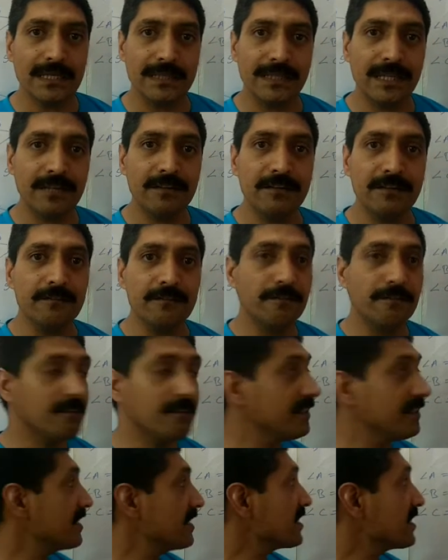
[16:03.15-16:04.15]
Then we
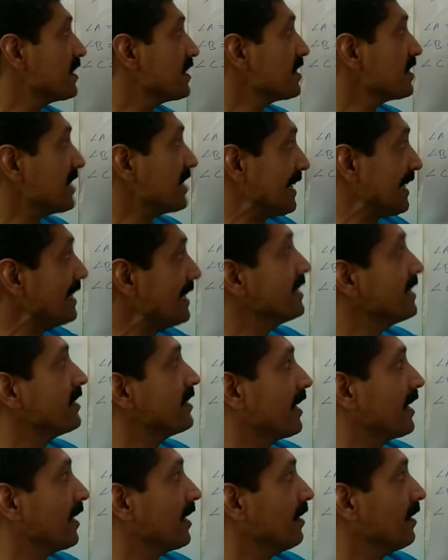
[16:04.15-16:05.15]
will discuss in
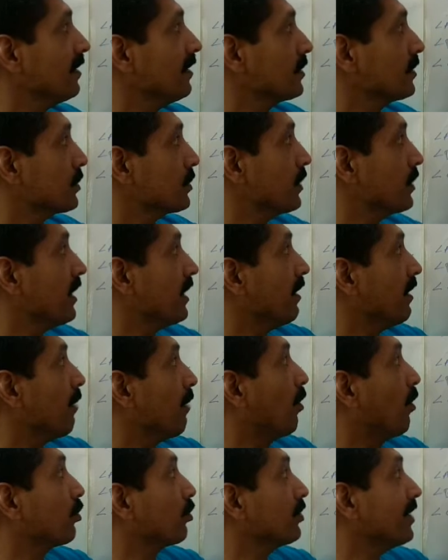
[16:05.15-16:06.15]
detail today
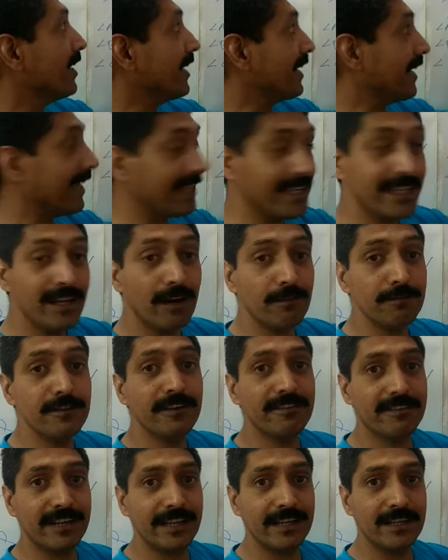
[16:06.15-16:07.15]
about the area of
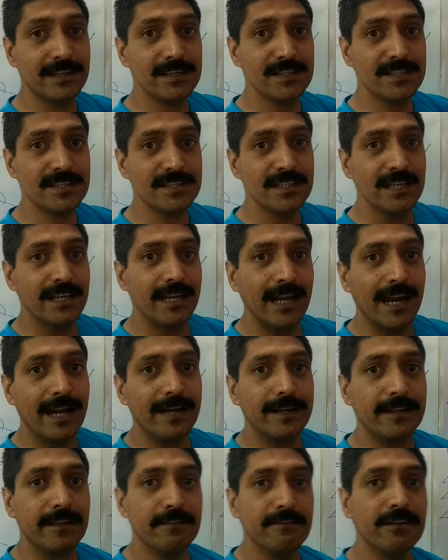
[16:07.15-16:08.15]
the triangles,
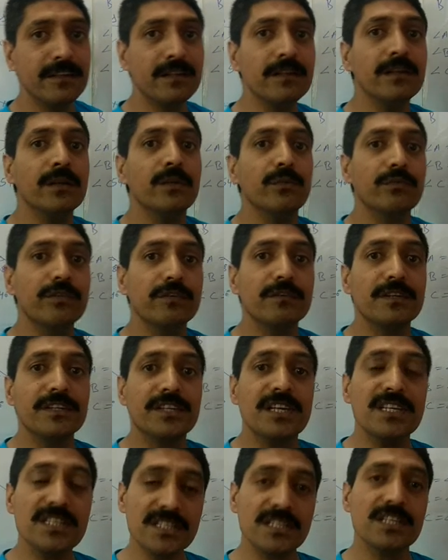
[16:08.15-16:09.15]
and even we
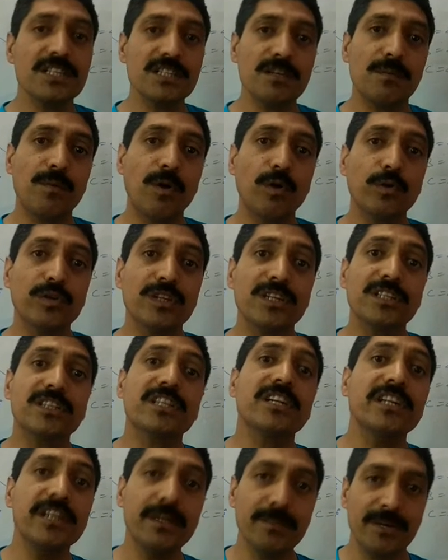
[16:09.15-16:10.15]
will discuss about the
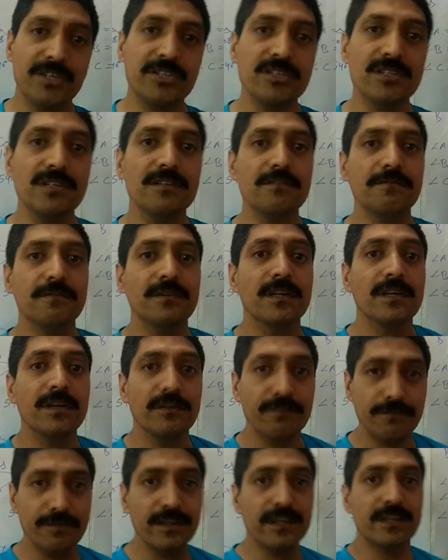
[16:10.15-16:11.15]
3-dimensional
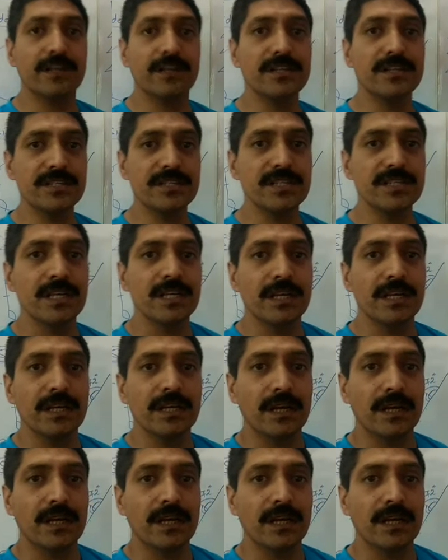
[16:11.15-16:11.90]
figures,